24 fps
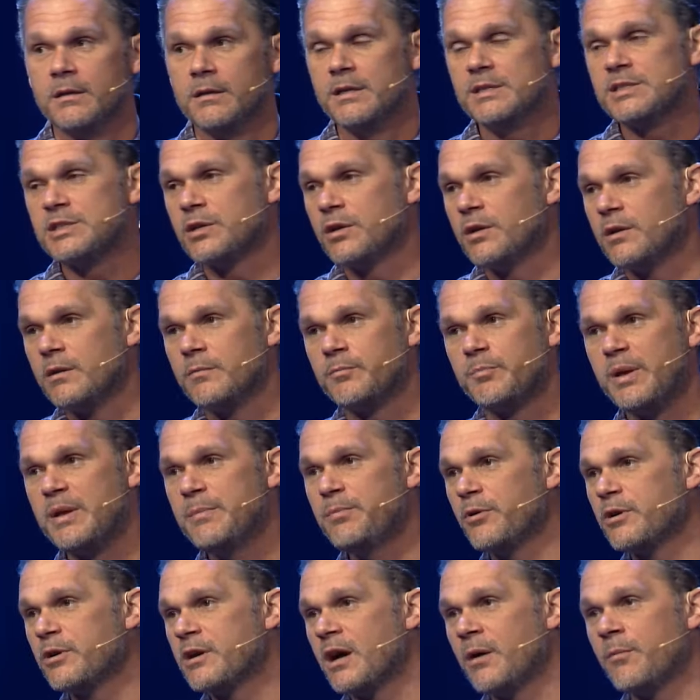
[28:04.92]
Listen,
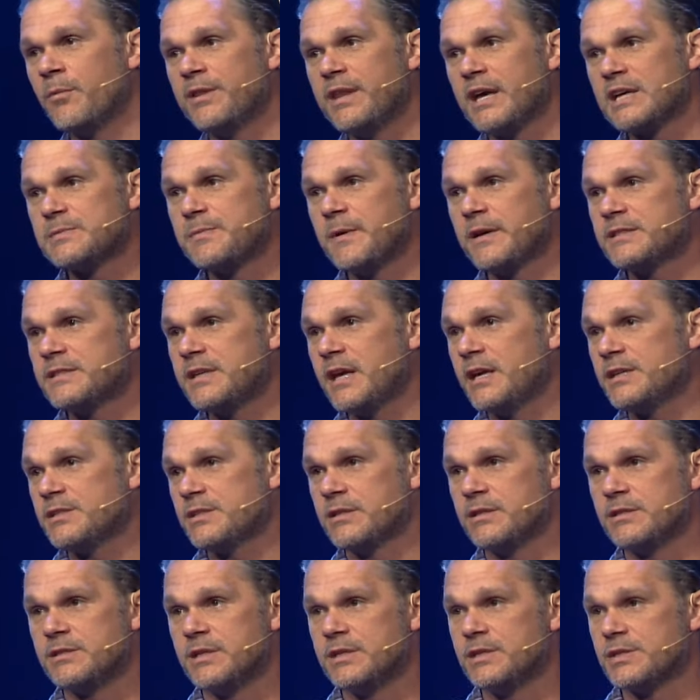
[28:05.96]
people come with
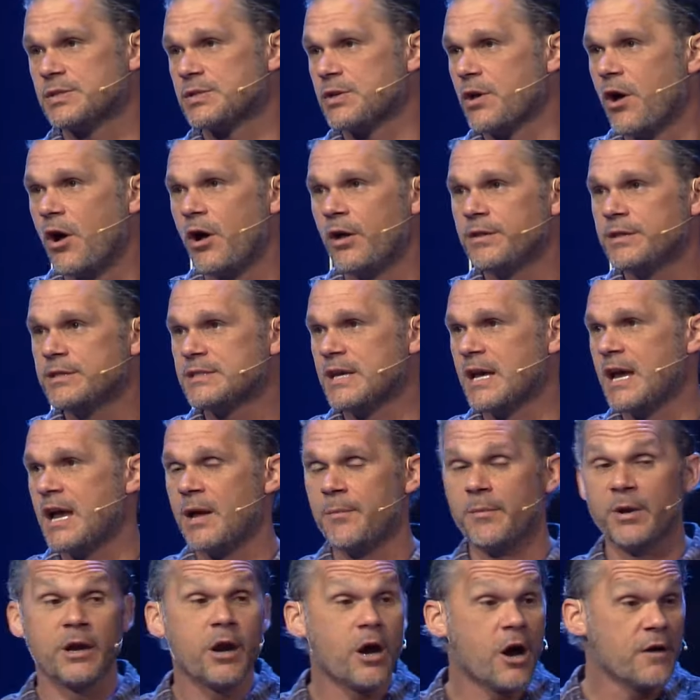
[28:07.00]
expectation in Jesus all the
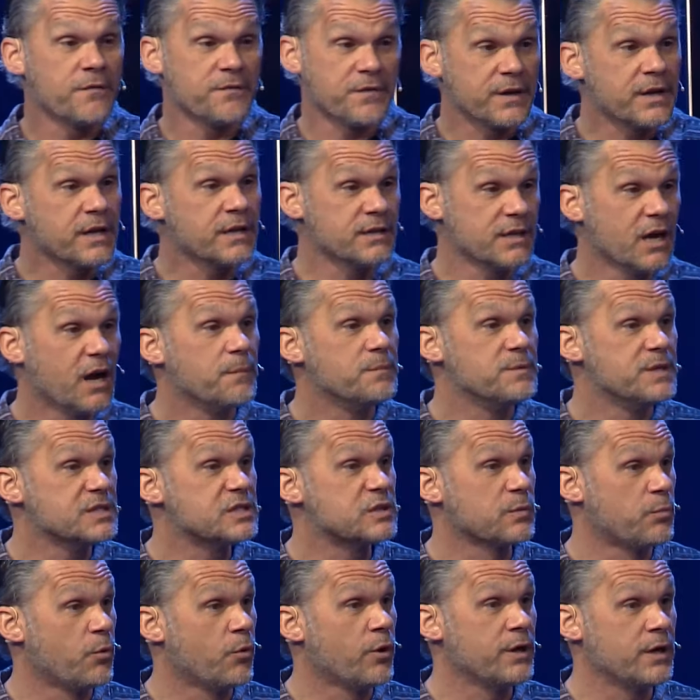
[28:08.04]
time and often end up
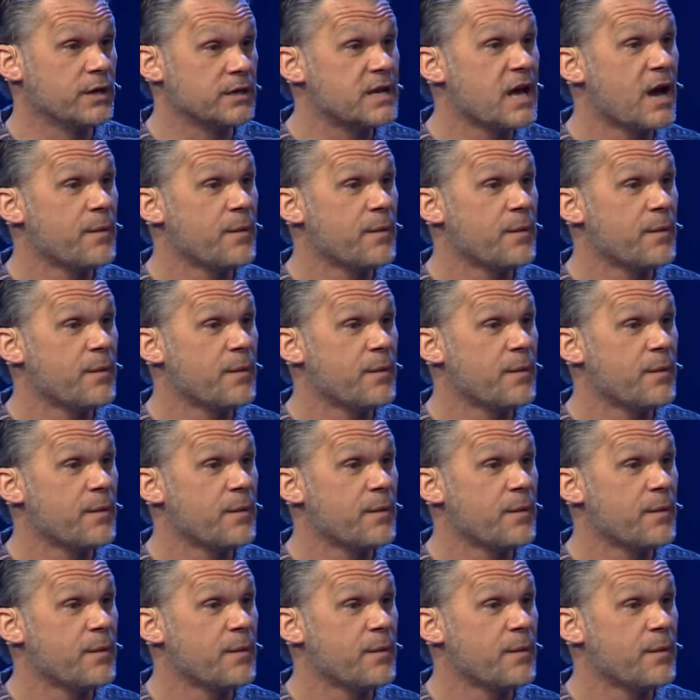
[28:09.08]
disappointed,